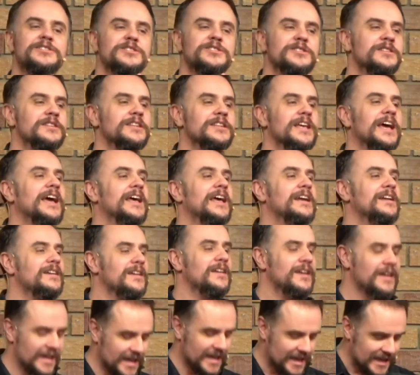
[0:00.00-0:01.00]
then
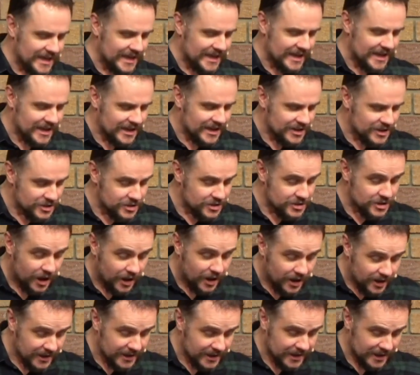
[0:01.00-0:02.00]
he
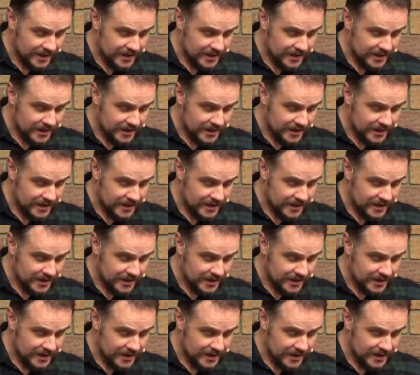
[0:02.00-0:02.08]
died.